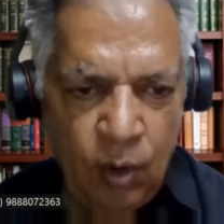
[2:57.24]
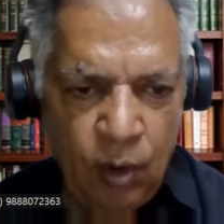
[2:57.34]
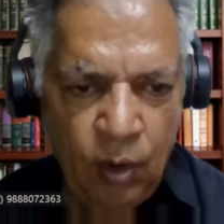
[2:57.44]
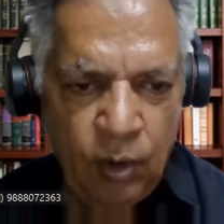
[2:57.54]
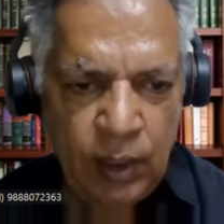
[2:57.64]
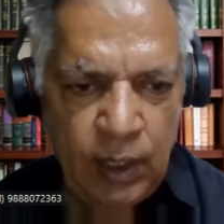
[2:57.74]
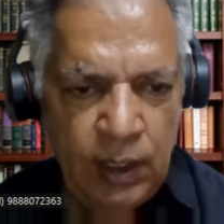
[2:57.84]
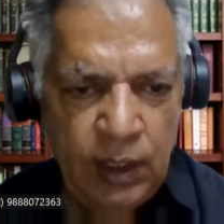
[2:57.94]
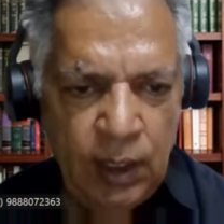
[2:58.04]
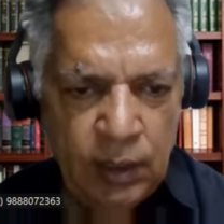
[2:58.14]
or
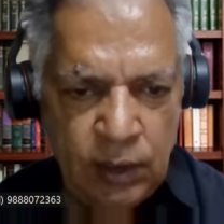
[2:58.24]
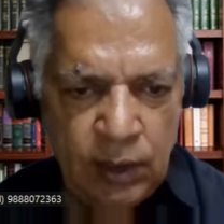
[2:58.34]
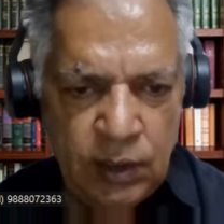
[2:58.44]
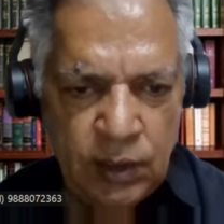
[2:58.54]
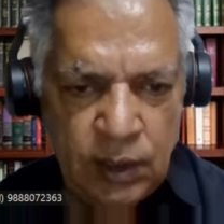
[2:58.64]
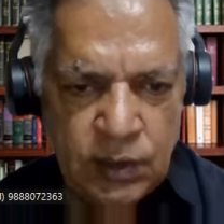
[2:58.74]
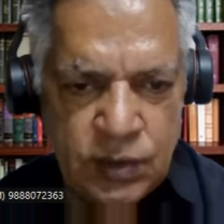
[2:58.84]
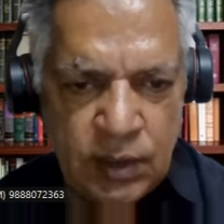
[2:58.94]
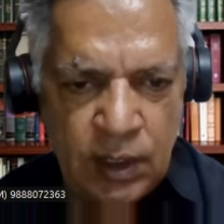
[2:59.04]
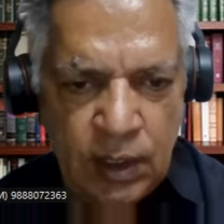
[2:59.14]
any other interest
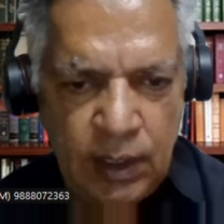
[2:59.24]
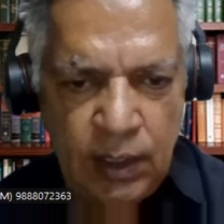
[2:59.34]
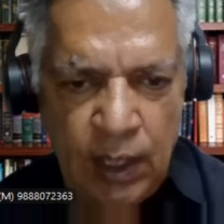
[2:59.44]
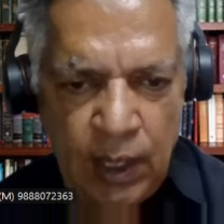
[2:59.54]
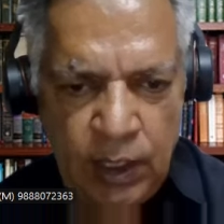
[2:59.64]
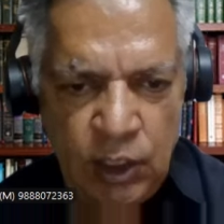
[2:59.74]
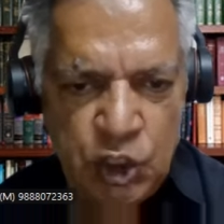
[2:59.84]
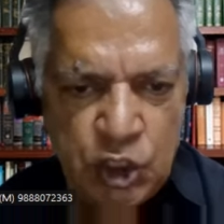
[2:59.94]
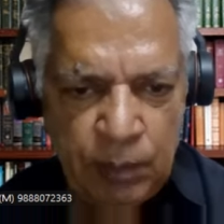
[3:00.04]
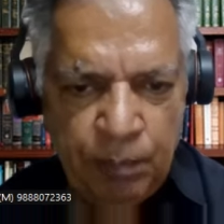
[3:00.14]
in any
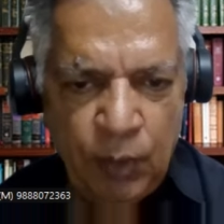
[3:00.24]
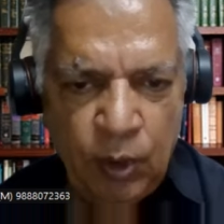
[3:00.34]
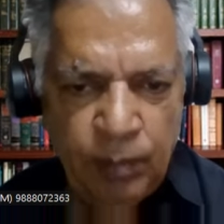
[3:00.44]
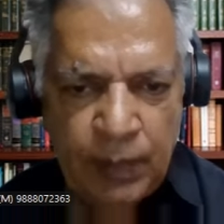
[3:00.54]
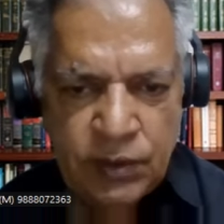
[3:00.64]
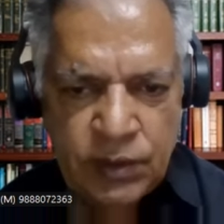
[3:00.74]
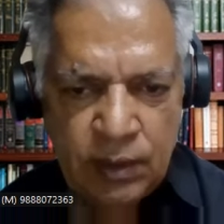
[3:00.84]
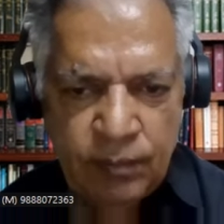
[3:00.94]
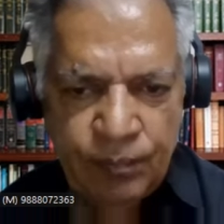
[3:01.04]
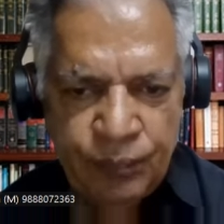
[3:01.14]
ship or
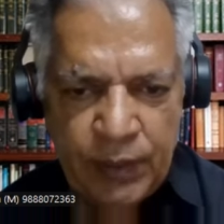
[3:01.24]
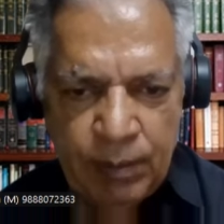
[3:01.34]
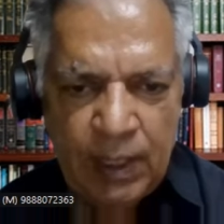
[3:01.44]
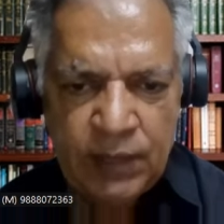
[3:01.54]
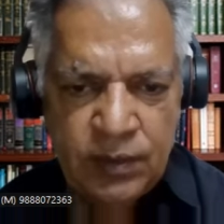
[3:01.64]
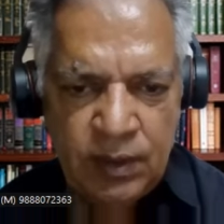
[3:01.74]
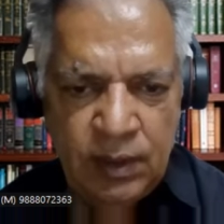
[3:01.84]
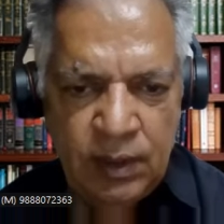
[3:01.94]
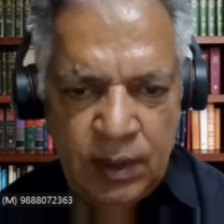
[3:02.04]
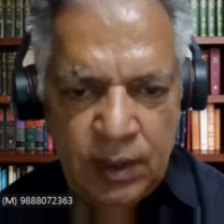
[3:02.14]
vessel
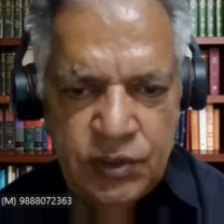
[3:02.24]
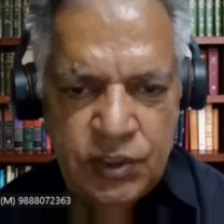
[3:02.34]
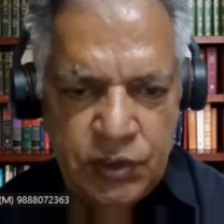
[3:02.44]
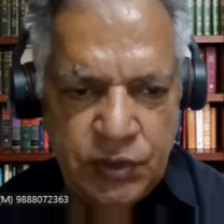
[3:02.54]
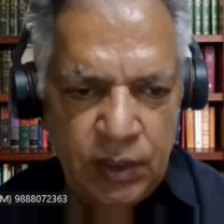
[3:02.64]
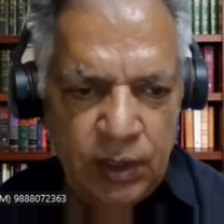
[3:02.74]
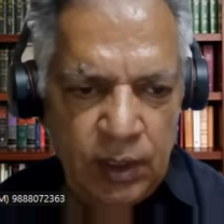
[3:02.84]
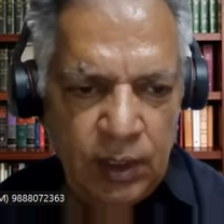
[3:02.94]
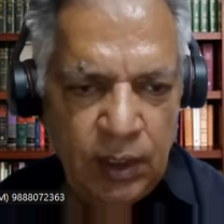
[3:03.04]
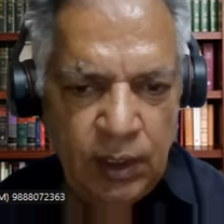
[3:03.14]

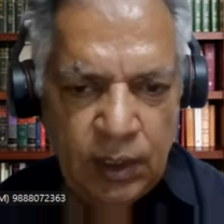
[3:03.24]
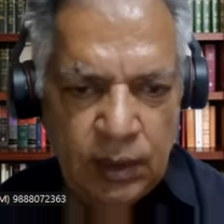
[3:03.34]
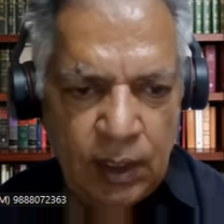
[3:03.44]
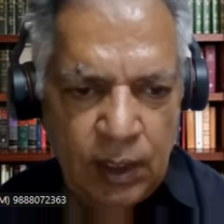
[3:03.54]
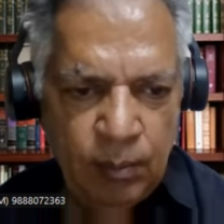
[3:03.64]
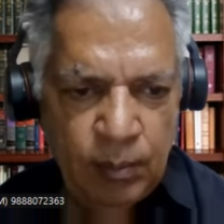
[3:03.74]
registered under the